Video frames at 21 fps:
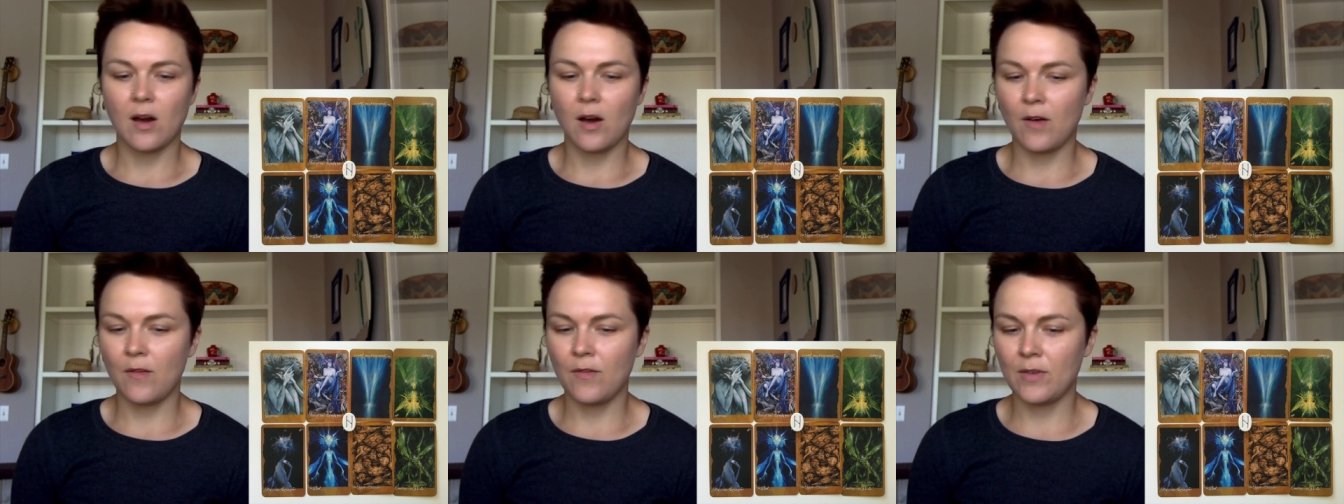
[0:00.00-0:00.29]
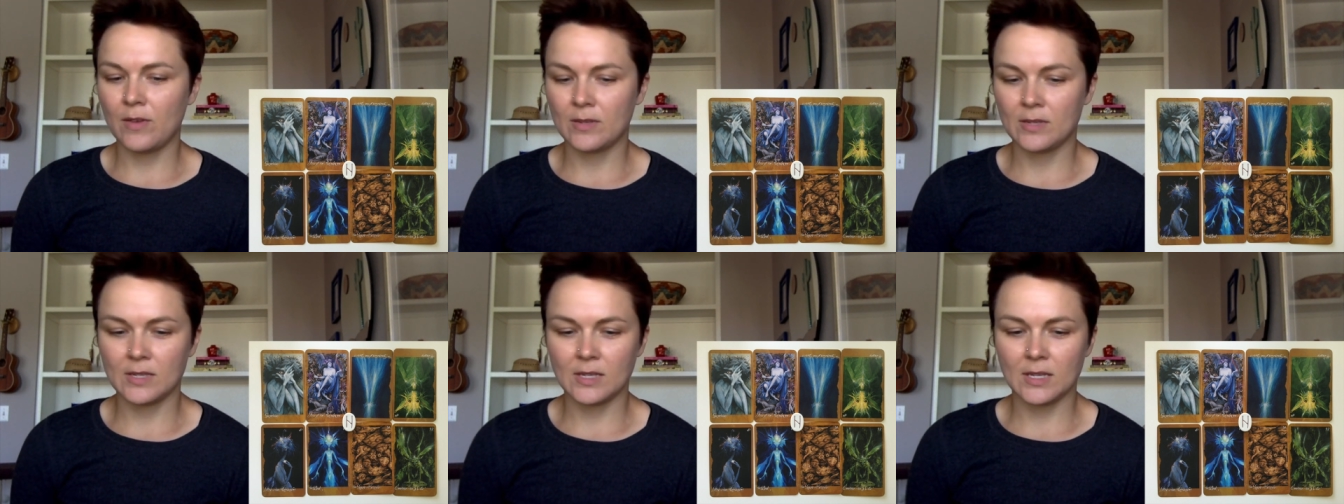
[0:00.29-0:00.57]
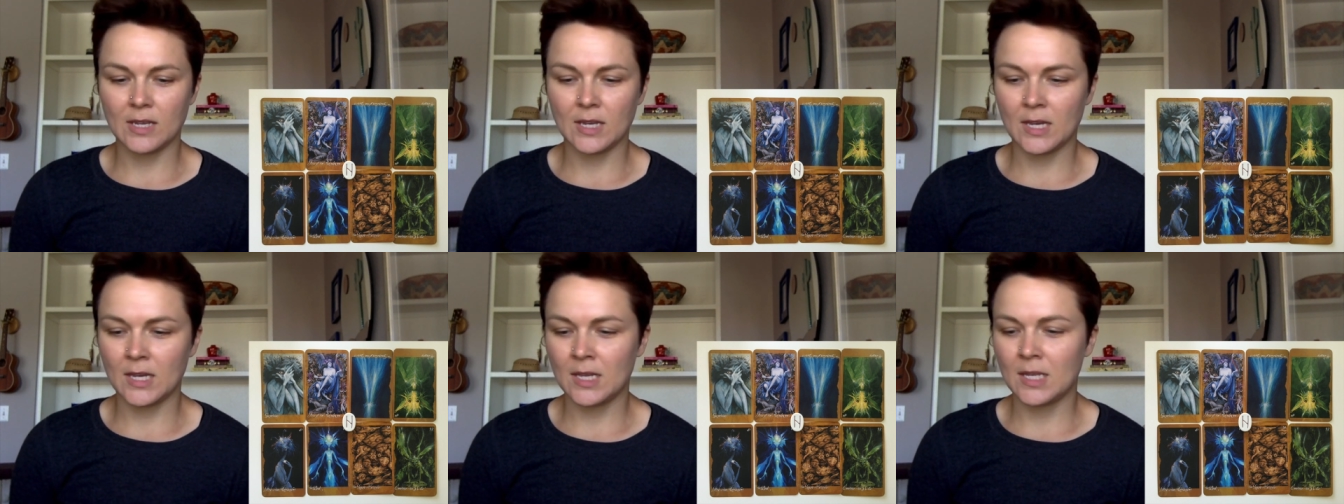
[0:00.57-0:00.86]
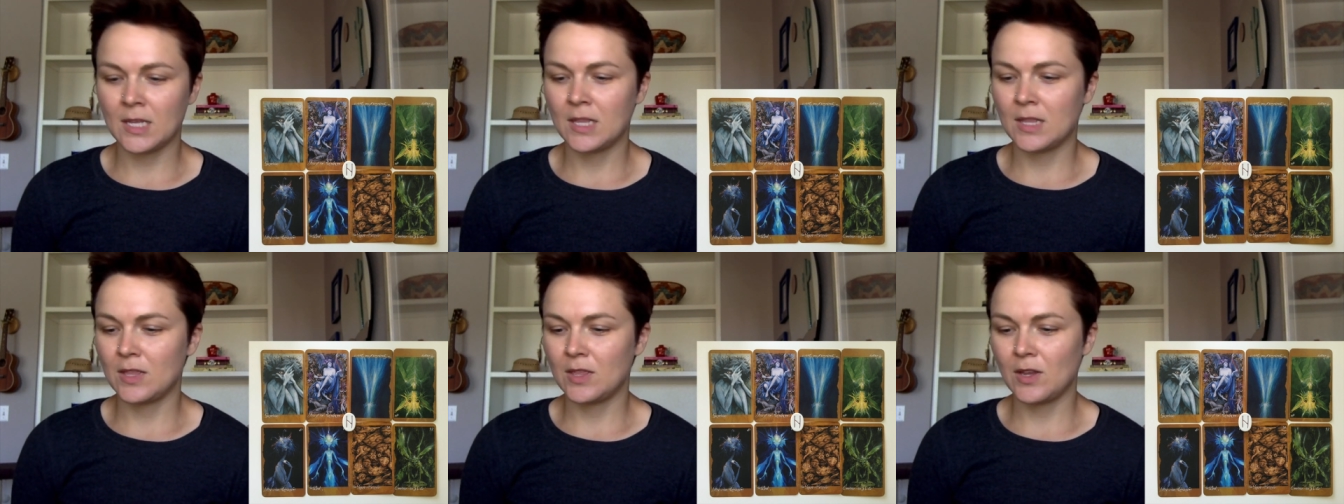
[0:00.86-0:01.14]

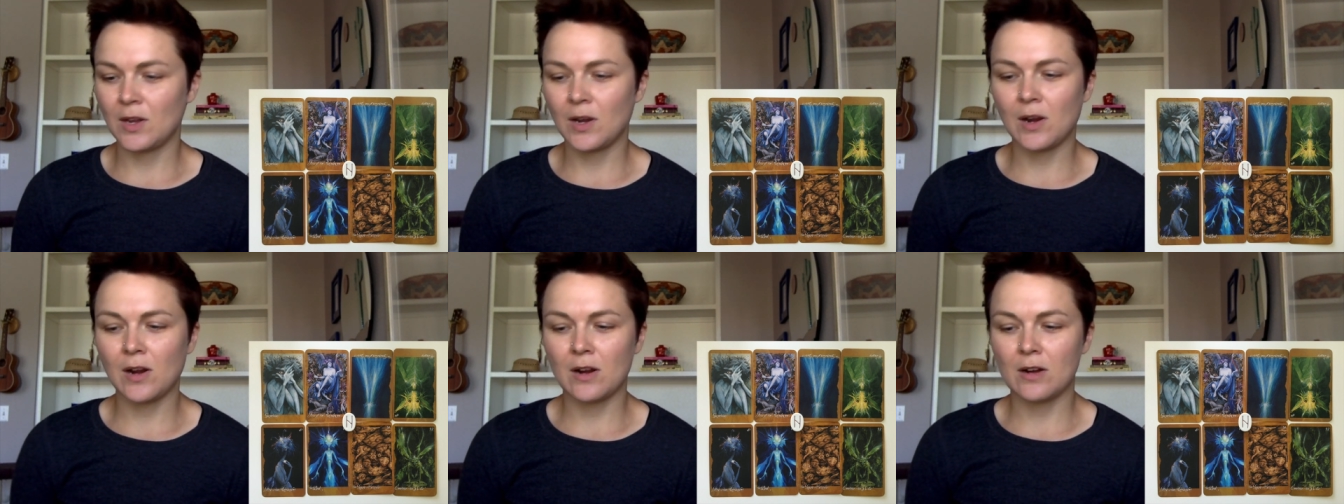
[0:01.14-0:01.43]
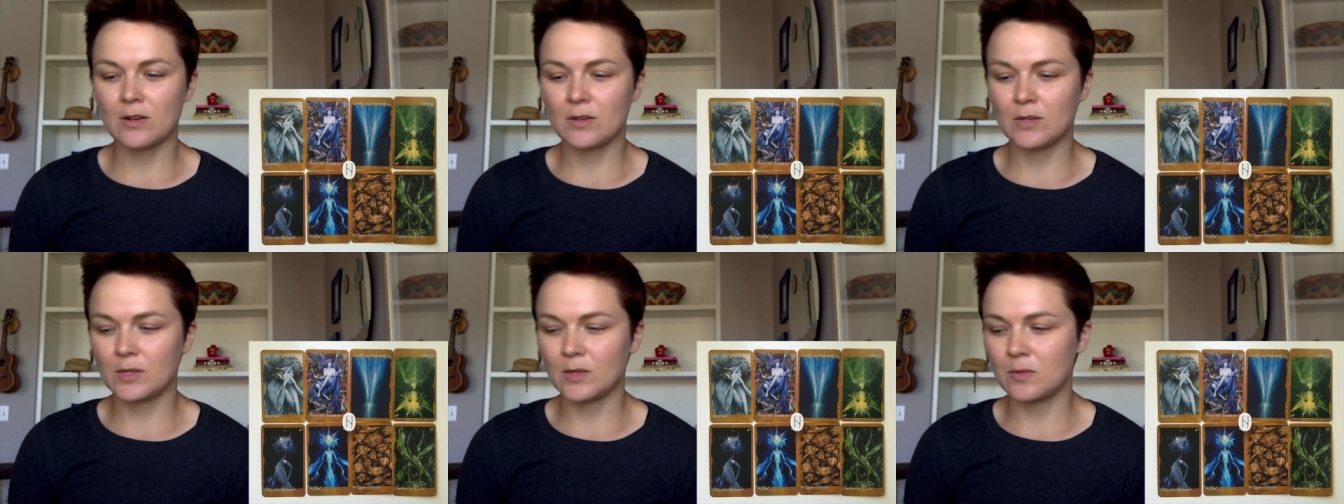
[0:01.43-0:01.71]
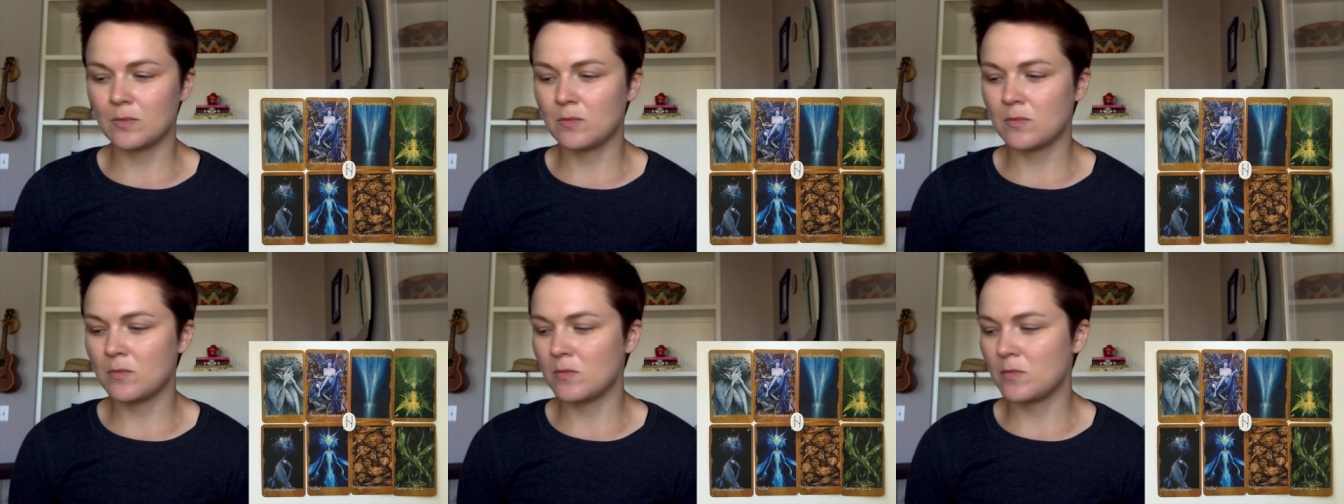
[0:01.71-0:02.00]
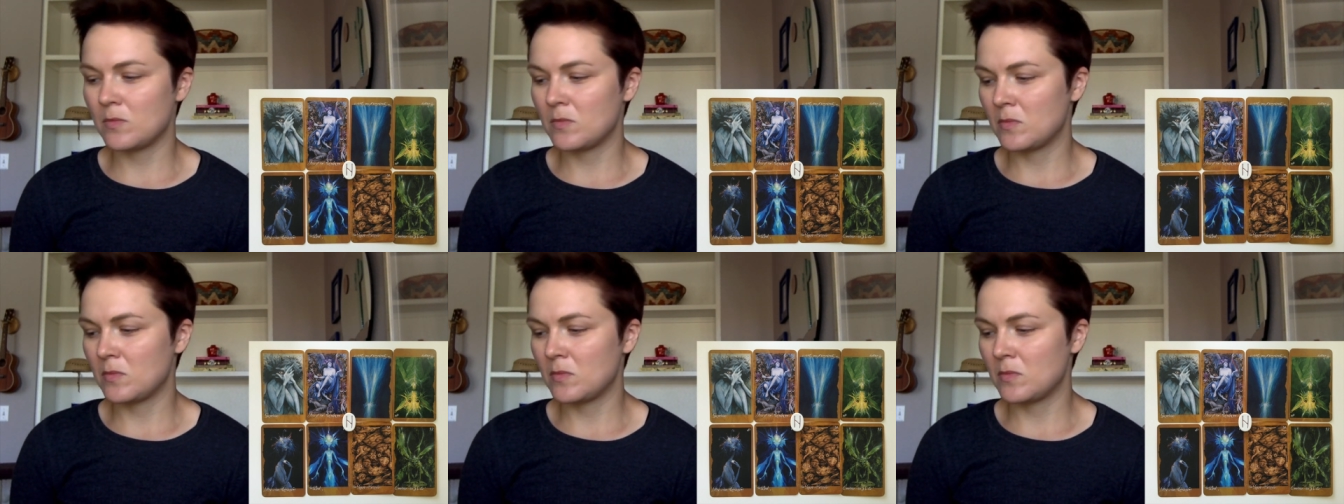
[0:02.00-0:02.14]
obviously there are some